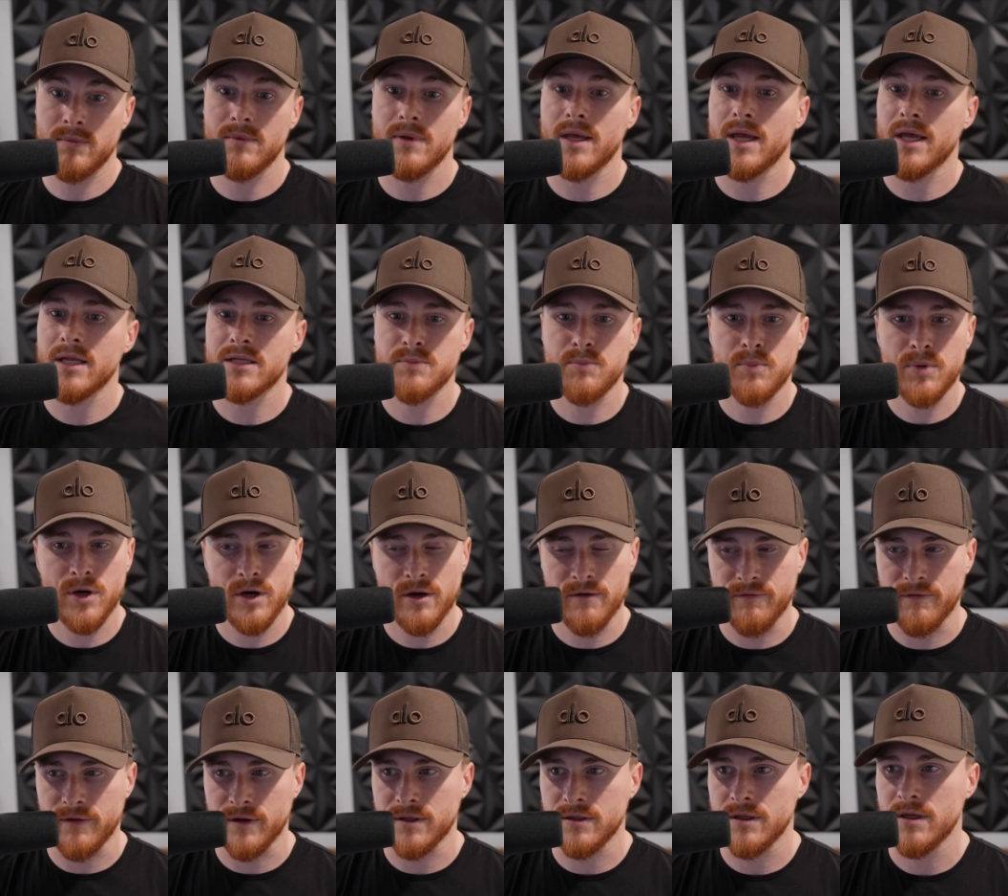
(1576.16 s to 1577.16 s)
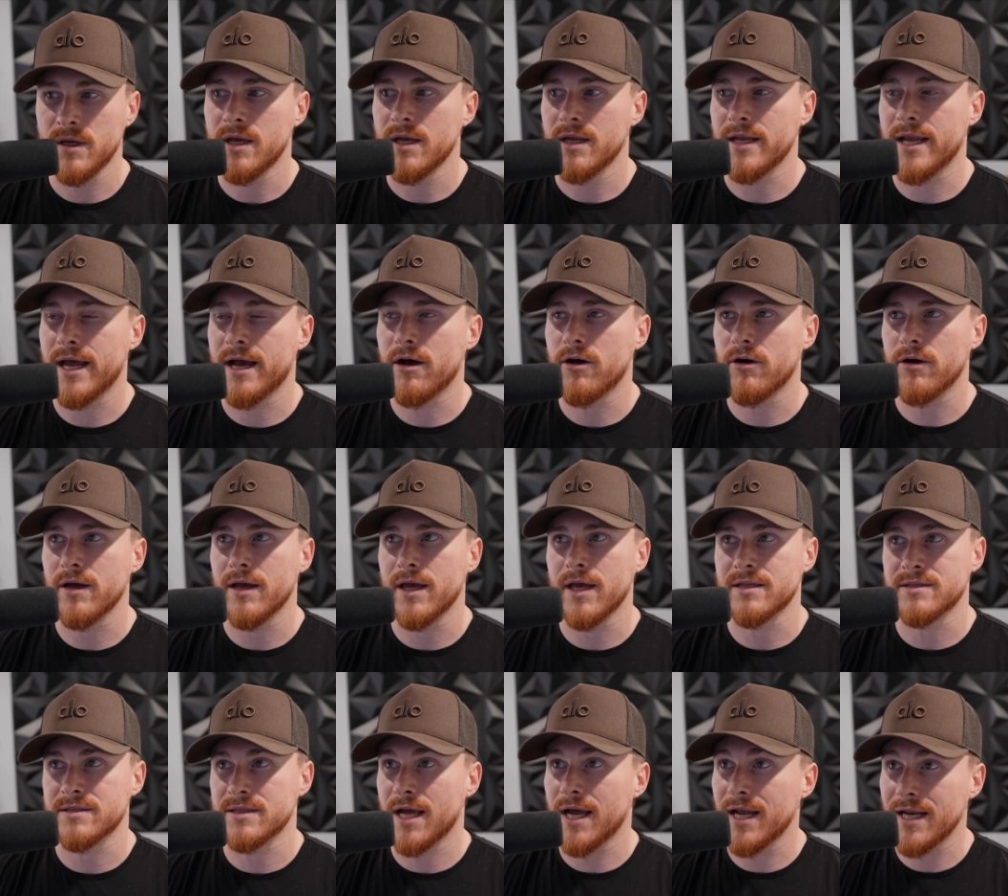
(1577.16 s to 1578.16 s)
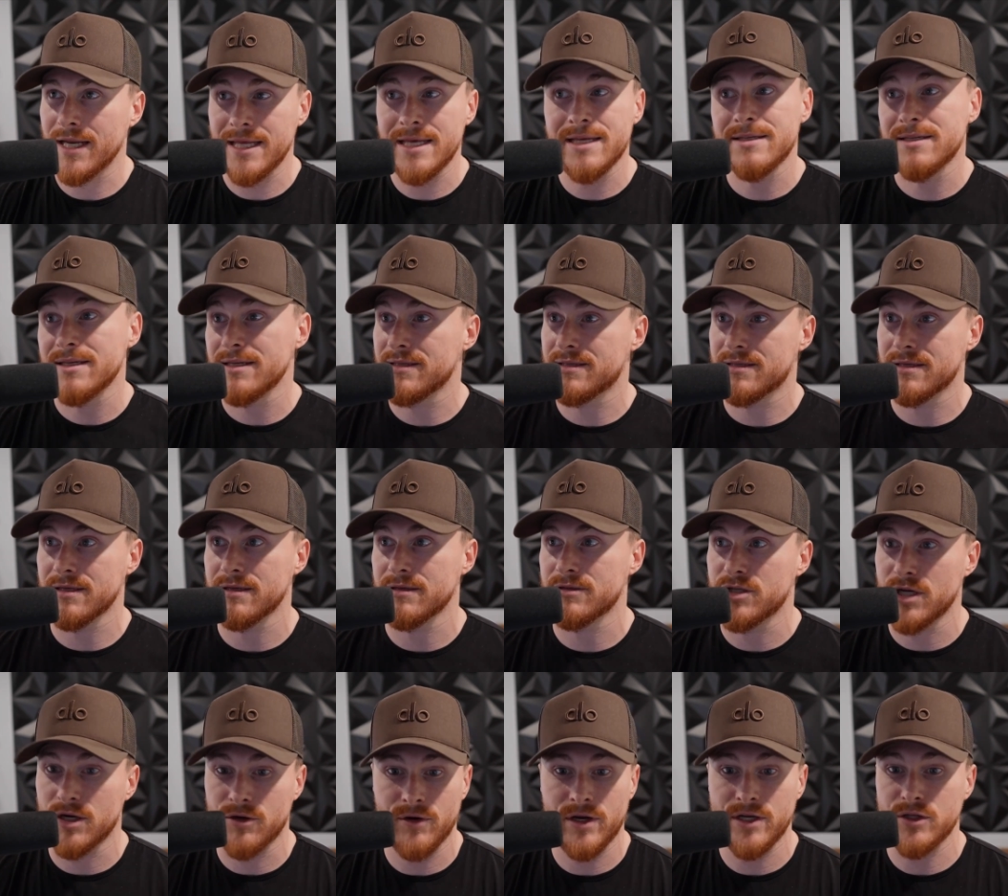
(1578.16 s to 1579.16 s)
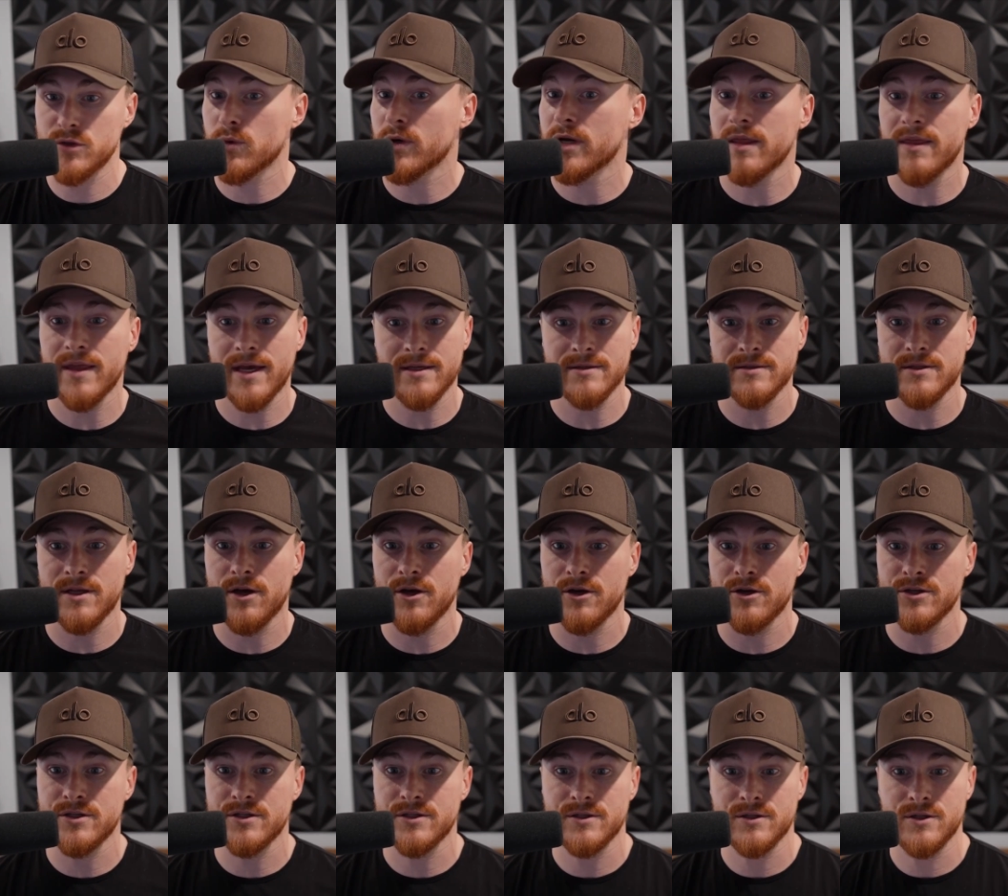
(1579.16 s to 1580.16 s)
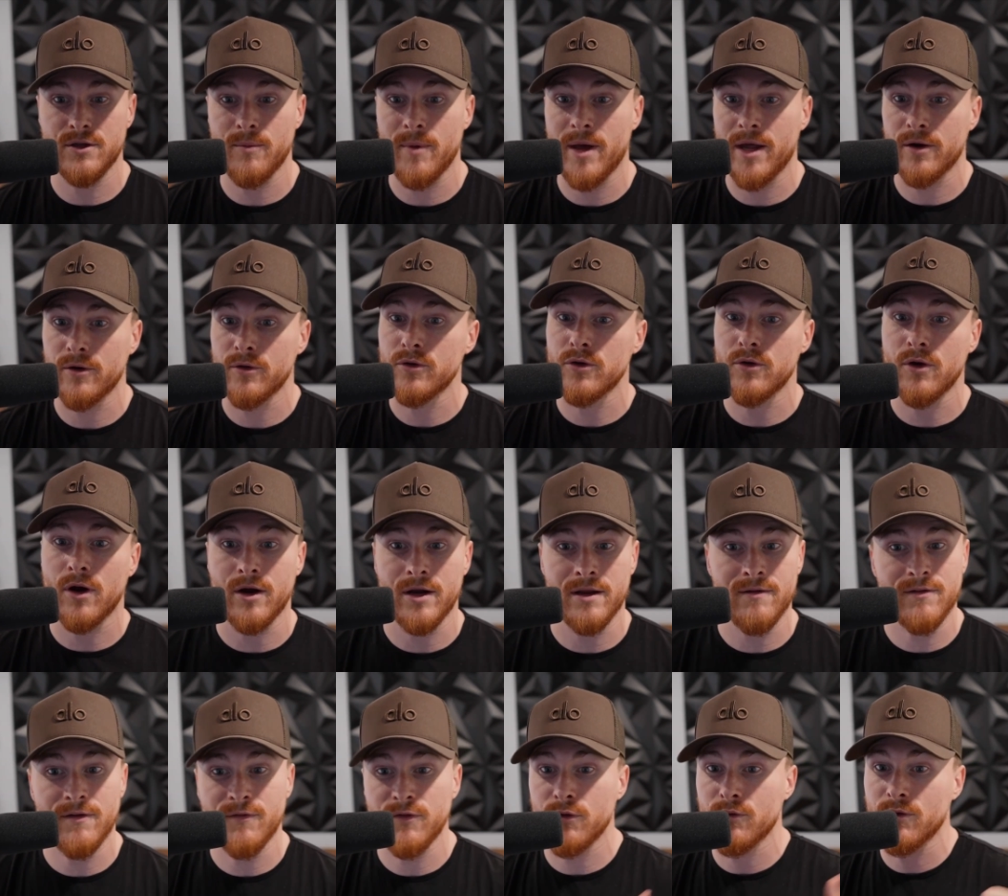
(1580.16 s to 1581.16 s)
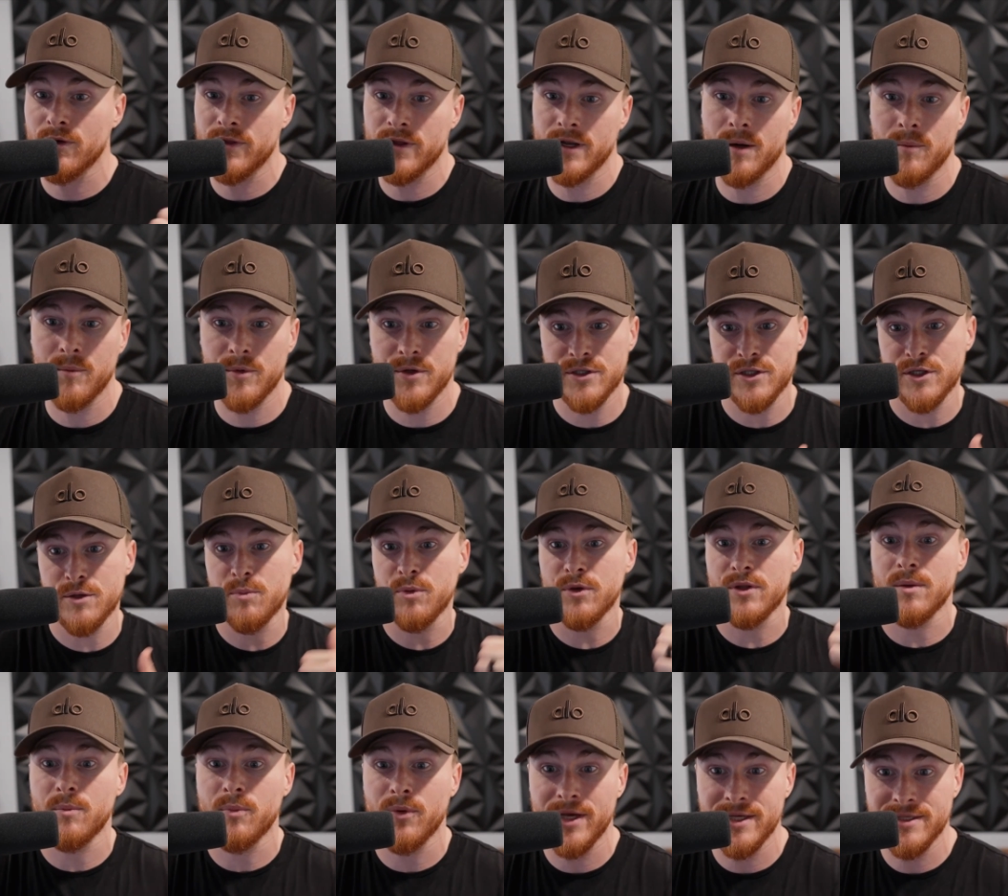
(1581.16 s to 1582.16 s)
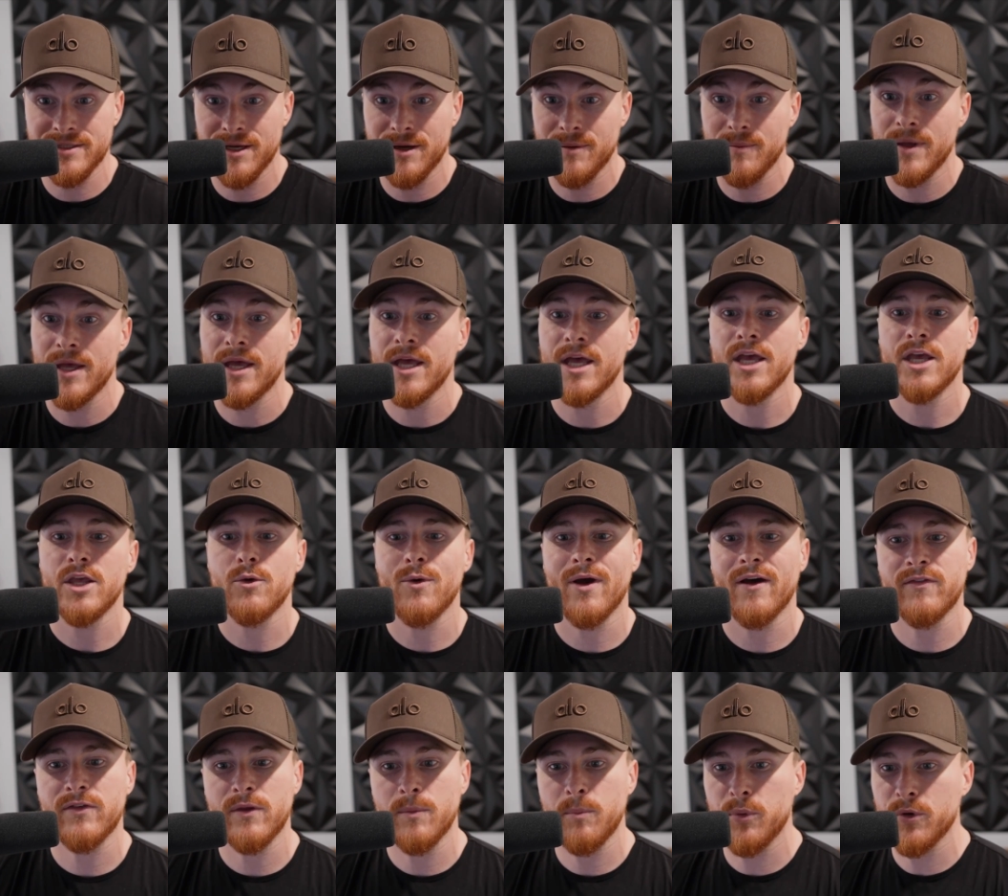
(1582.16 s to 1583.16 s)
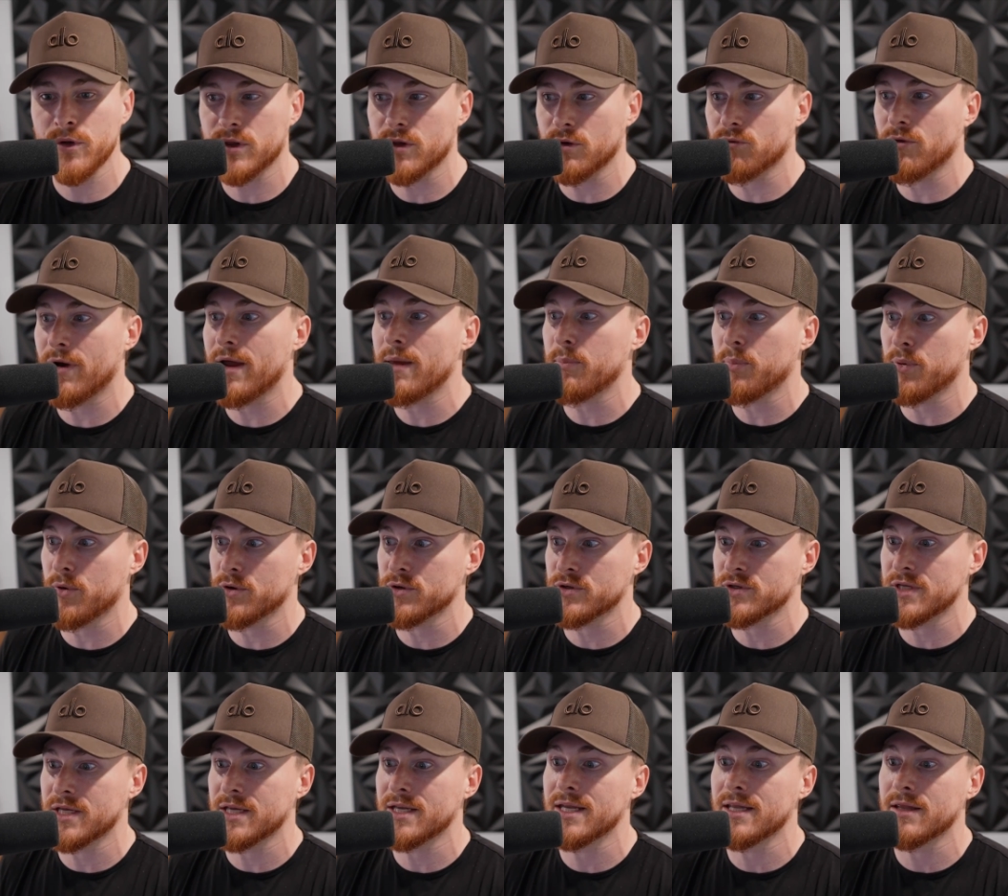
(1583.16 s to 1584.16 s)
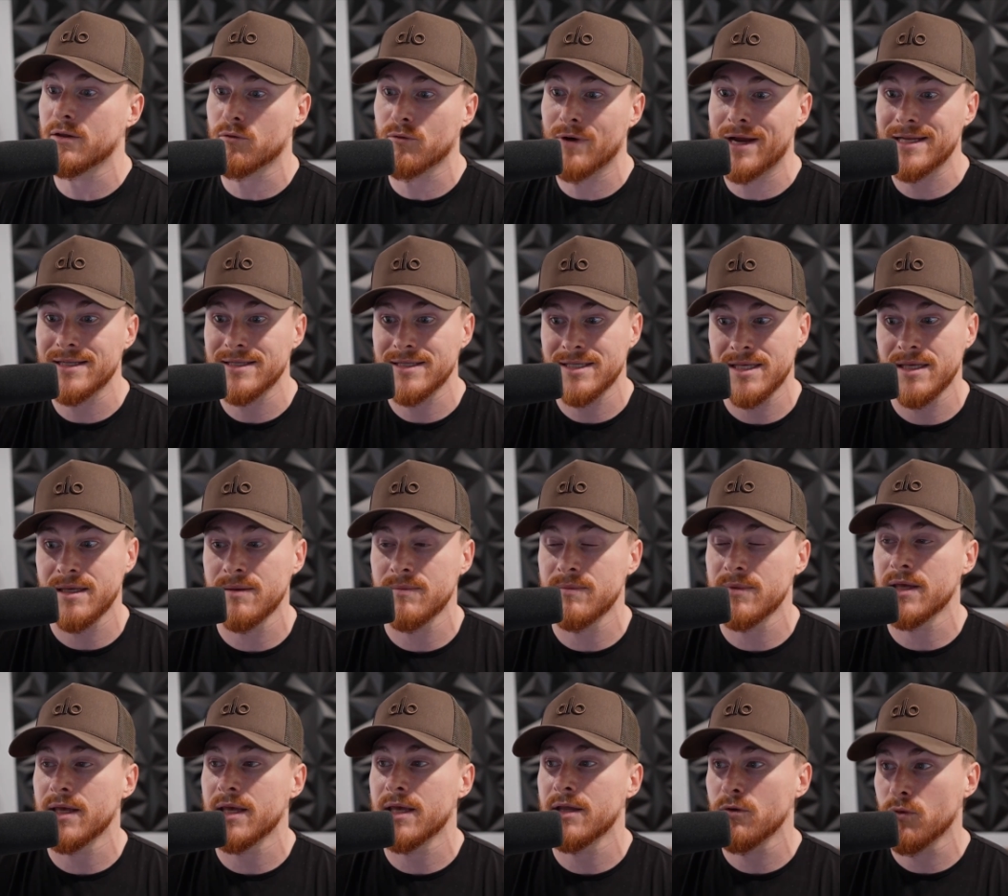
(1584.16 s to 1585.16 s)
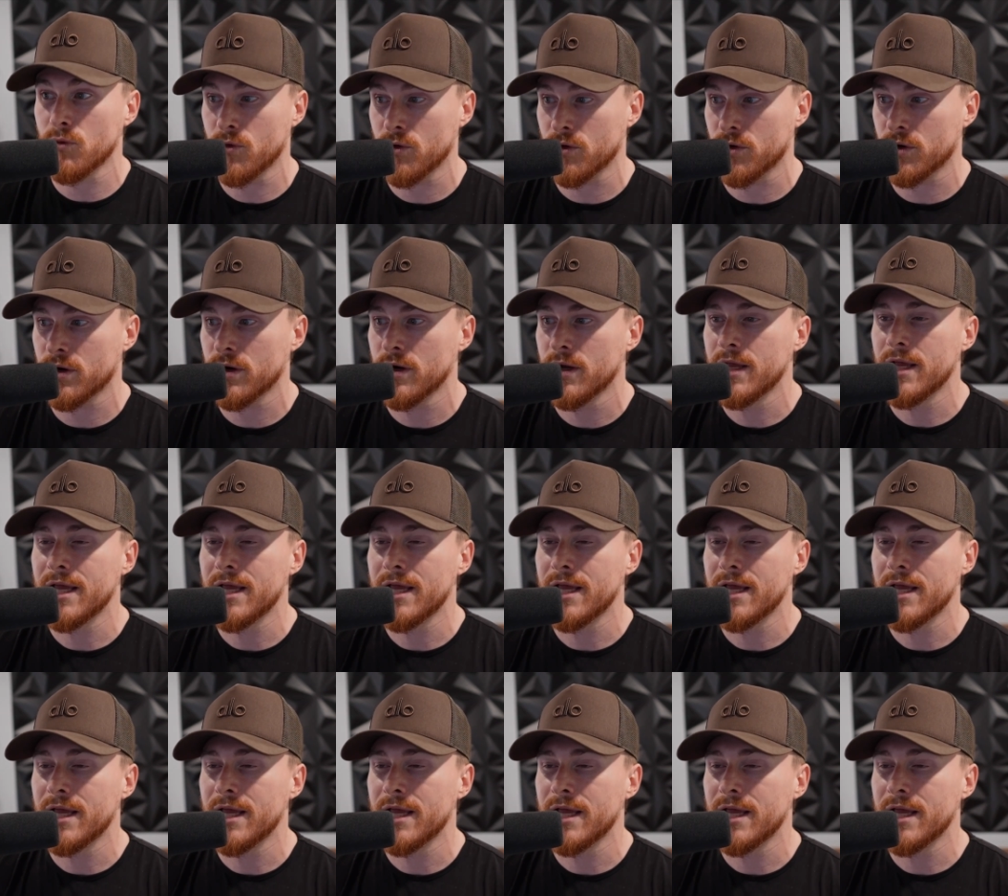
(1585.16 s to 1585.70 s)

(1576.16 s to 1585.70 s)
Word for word: it's perfect. Now, it's not easy to generate $20,000 no matter who you are. Even if you run the numbers, you put the place up, you have to put the right person and the right team in order.